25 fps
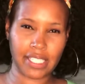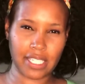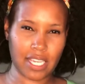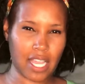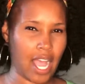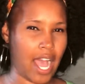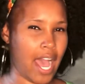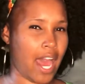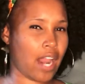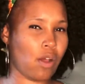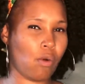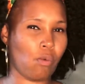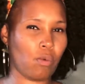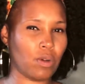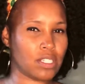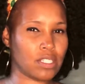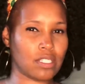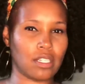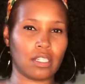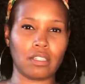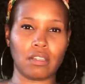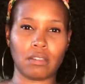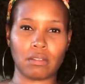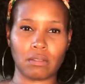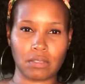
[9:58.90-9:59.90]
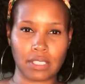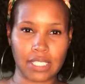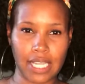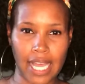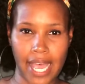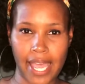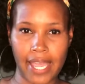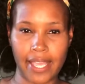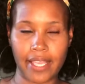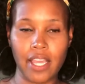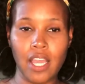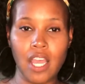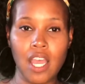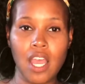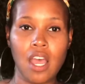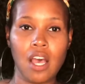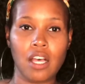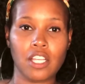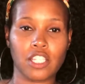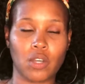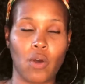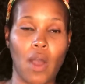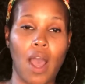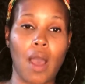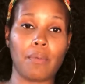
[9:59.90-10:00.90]
kind of was a little tight.
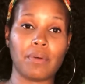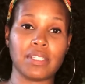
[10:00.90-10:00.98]
So I was